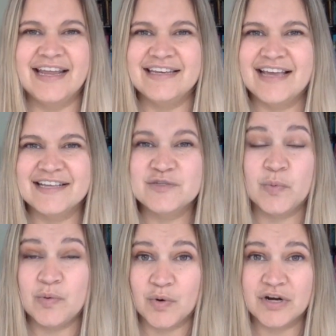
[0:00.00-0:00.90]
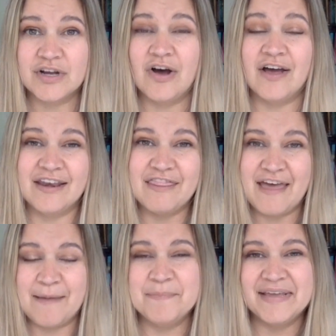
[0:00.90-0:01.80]
And yes, we work on
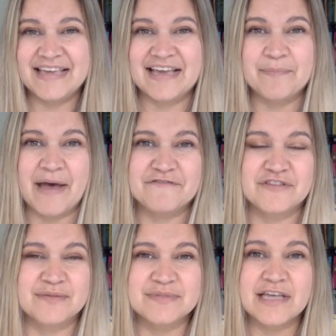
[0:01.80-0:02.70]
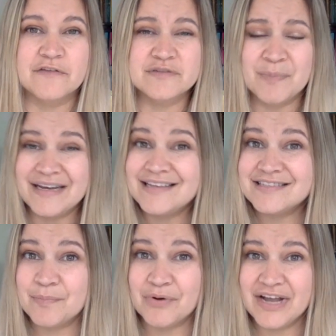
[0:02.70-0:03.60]
them picking up after themselves, but it's a
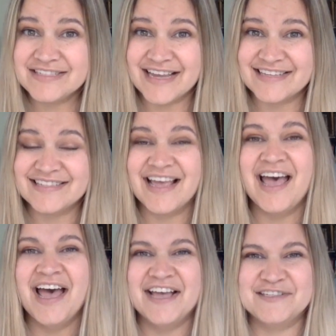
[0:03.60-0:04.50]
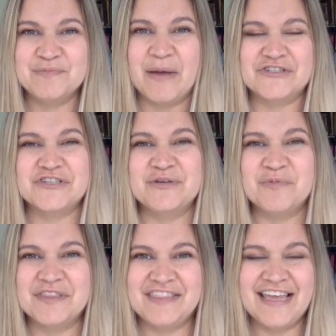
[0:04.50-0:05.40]
process, especially
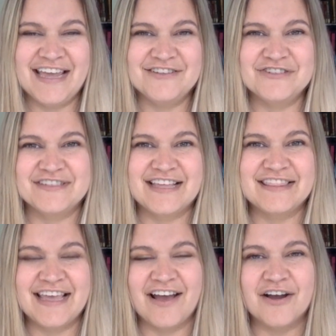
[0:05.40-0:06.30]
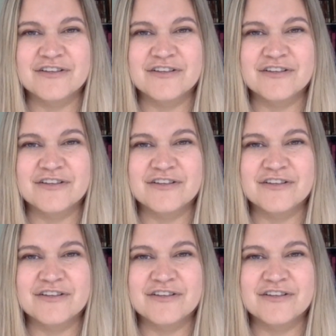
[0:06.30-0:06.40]
with the ages that they are.